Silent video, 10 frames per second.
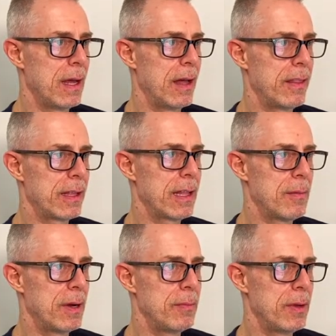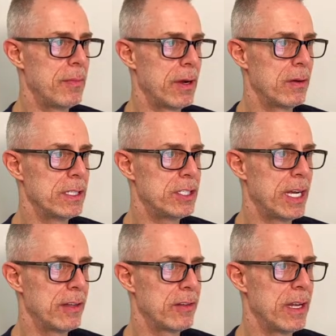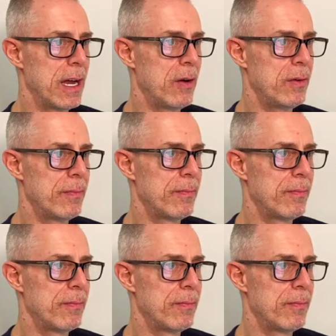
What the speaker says: I think that might be my only chance now.